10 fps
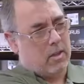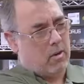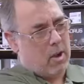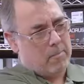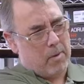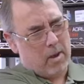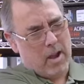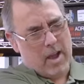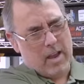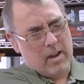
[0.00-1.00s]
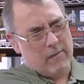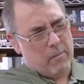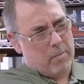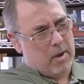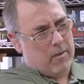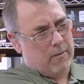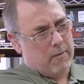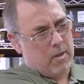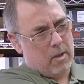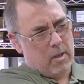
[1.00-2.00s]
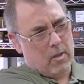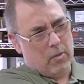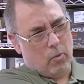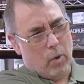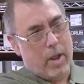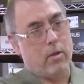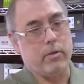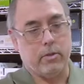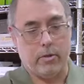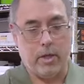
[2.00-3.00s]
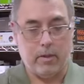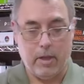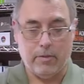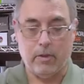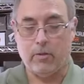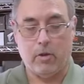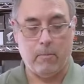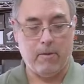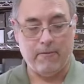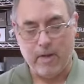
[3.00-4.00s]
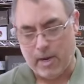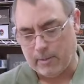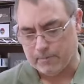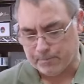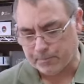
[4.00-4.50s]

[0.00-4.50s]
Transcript: They're up high enough above the rail so that I think they're going to be fine.